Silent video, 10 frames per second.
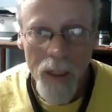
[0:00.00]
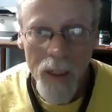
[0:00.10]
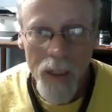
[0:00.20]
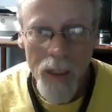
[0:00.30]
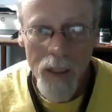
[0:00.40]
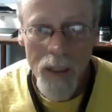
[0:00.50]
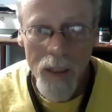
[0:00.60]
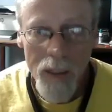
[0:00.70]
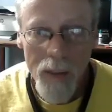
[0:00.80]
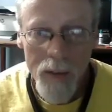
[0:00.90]
Uh,
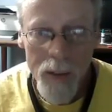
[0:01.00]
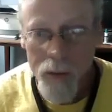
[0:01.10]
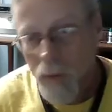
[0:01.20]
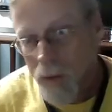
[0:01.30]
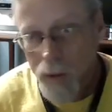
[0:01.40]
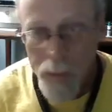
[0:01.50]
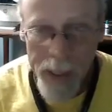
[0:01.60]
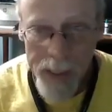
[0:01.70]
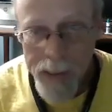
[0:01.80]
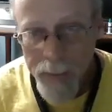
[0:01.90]
I'll just
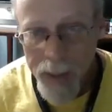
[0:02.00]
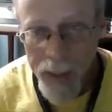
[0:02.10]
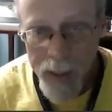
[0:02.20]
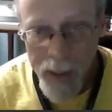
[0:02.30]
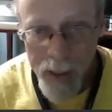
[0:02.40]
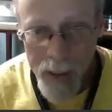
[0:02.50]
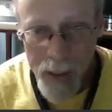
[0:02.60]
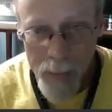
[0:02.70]
pick something. Let